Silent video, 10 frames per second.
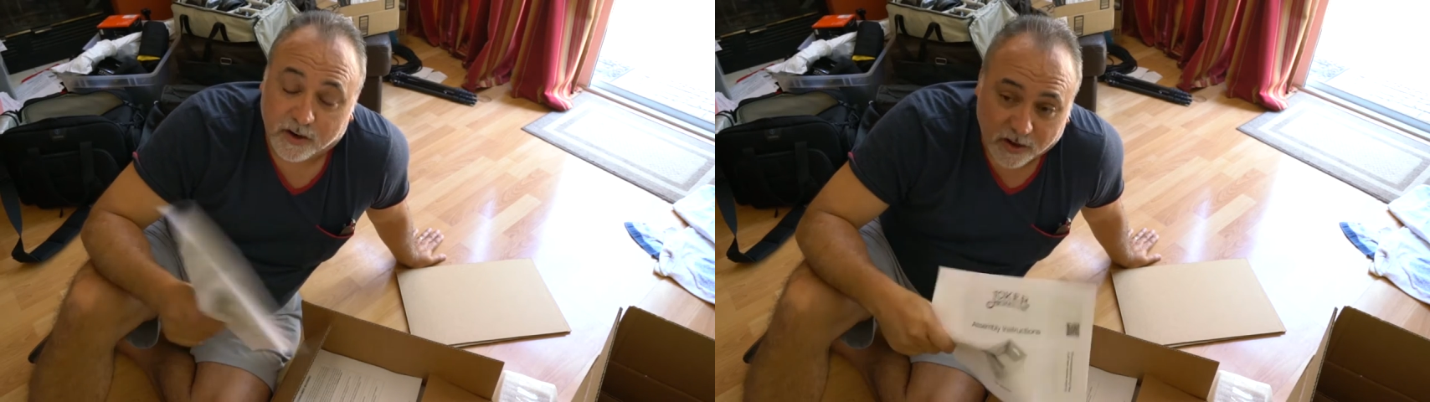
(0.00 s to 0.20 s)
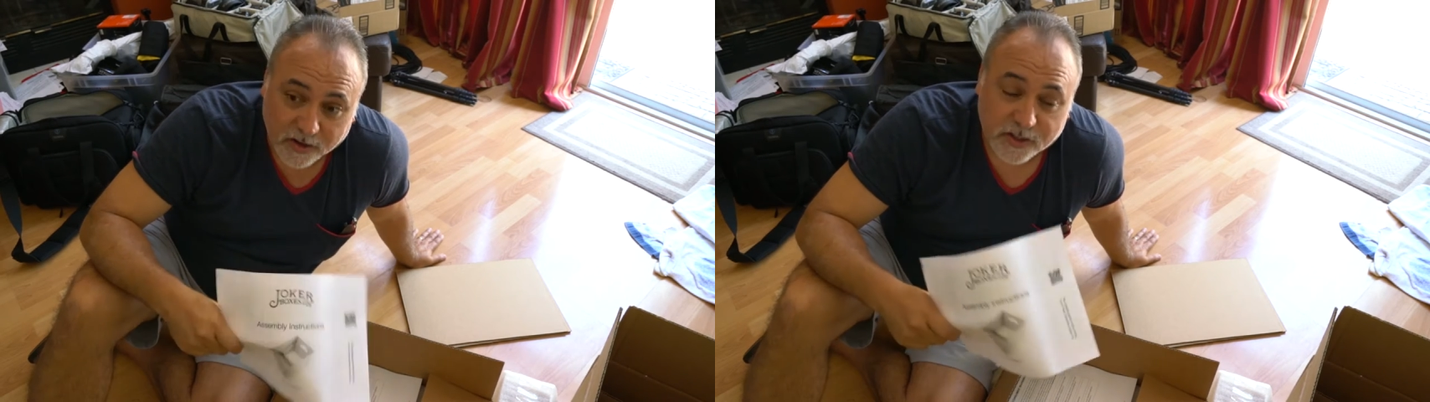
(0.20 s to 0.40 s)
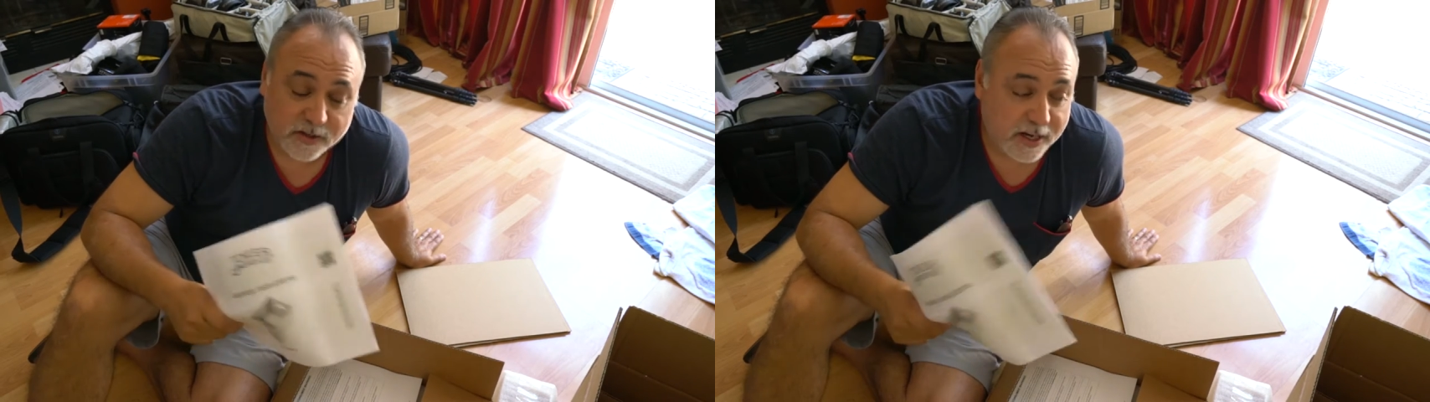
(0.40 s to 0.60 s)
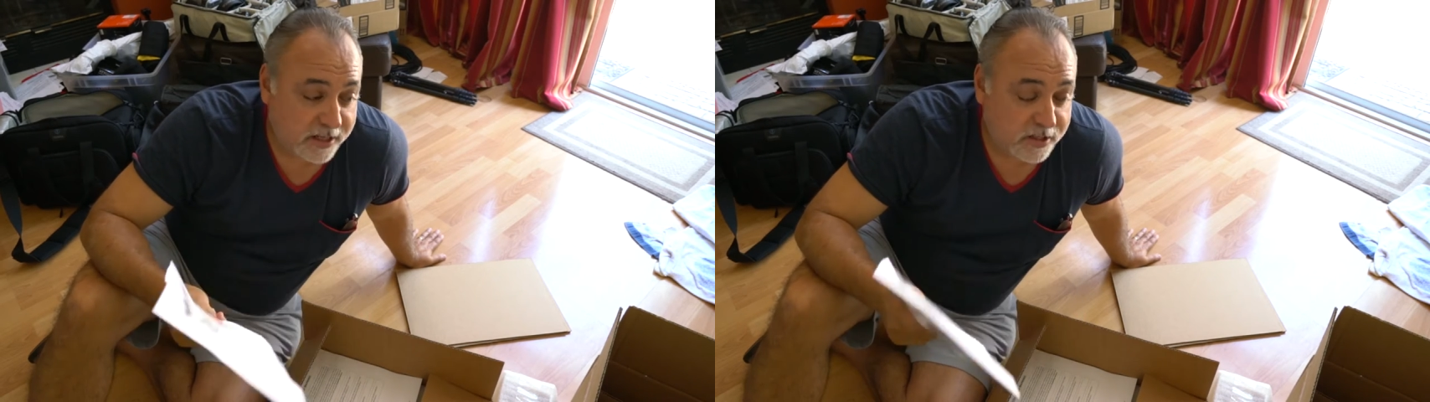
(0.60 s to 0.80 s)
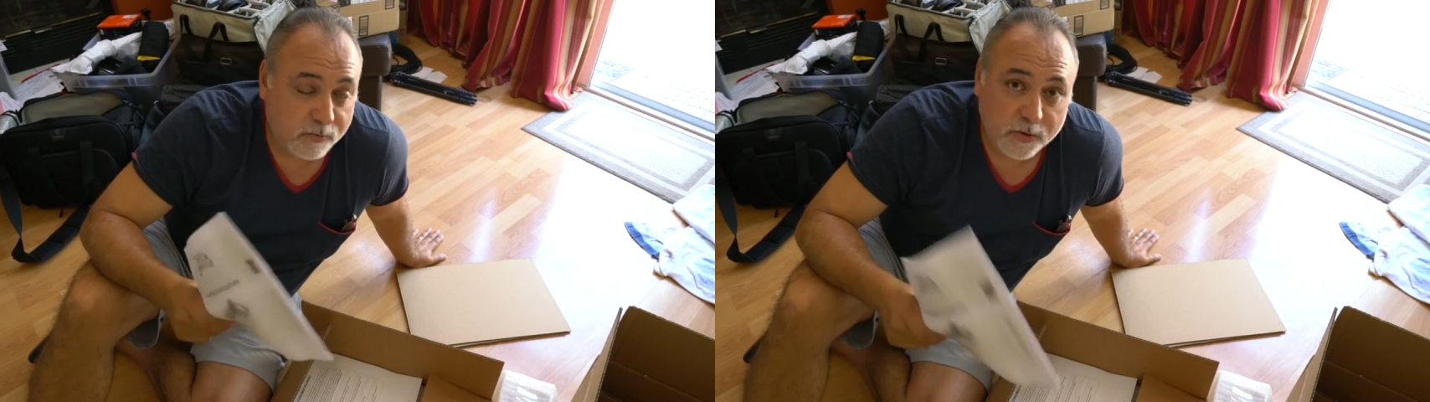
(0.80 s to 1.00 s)
also
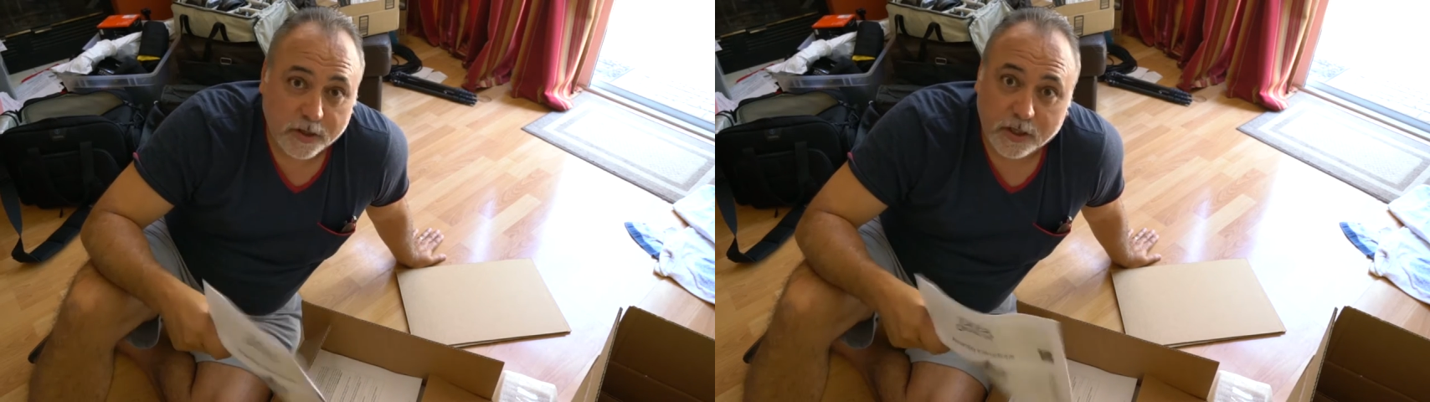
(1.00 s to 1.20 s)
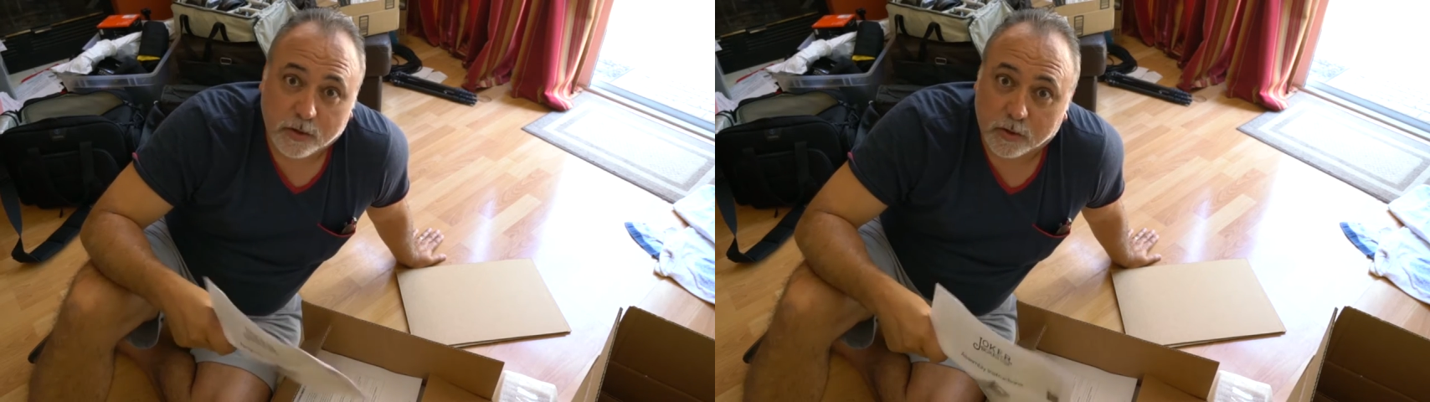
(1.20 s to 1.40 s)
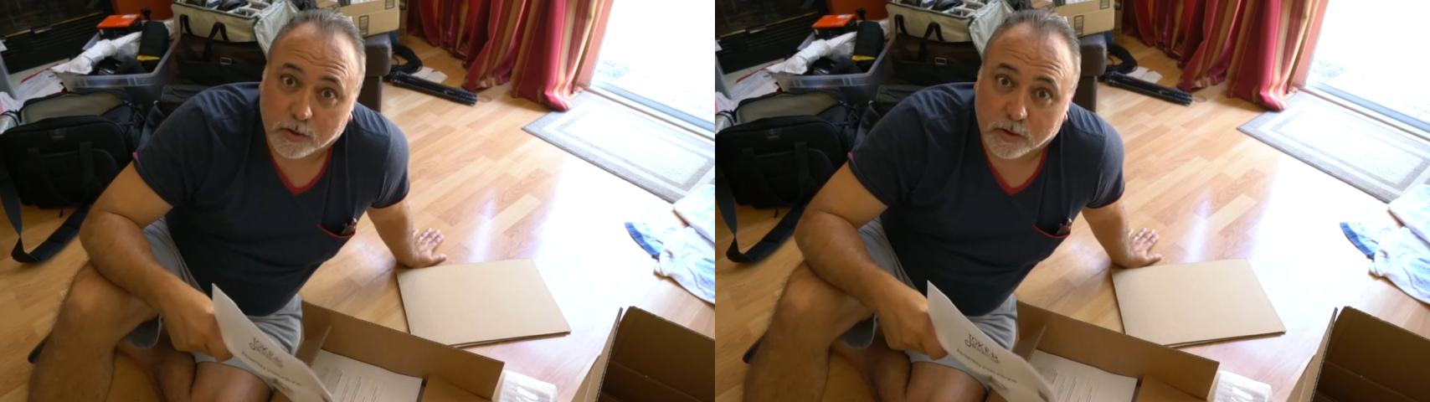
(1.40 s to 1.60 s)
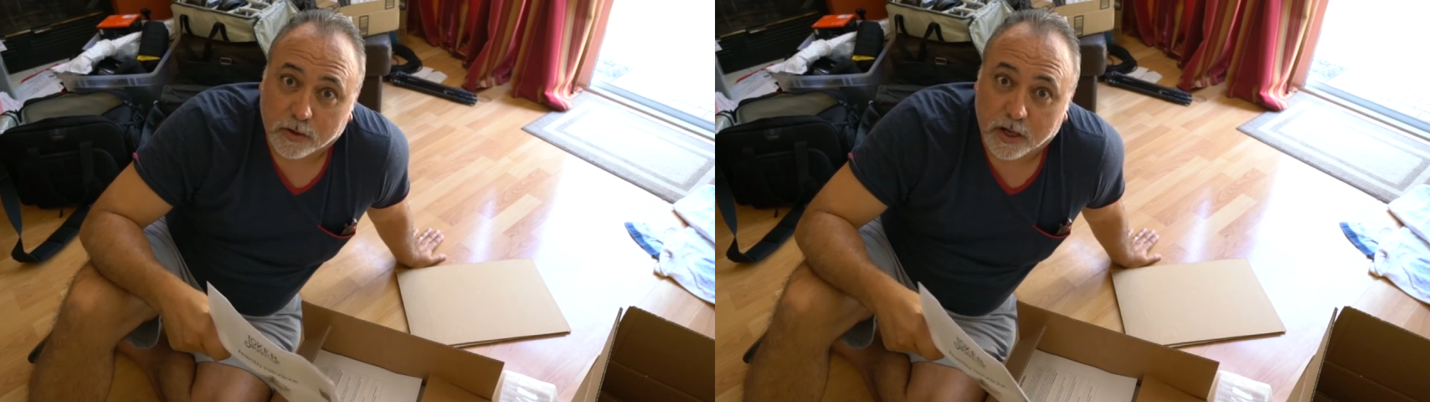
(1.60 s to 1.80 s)
has some really cool